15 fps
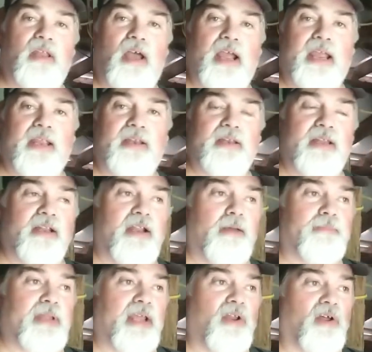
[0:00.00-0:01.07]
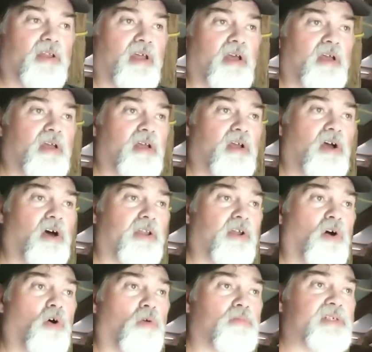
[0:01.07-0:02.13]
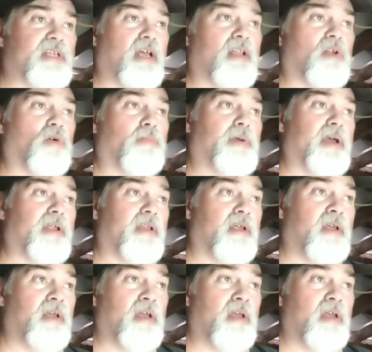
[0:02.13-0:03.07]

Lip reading: I did an update on the homestead a little bit.